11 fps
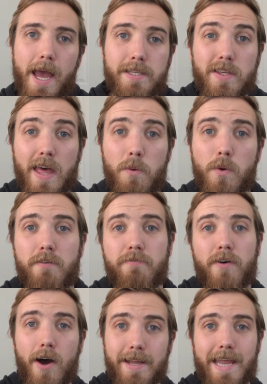And so they want to
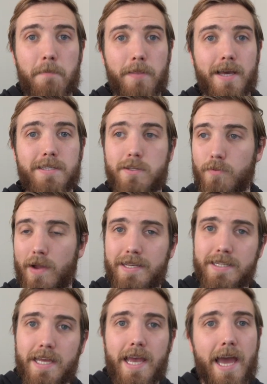find a place to
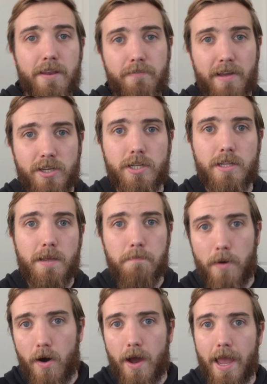rent and eventually
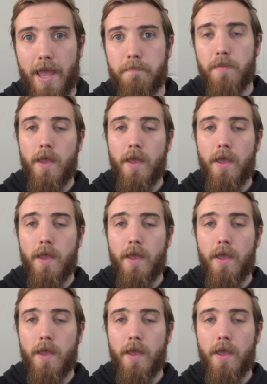buy.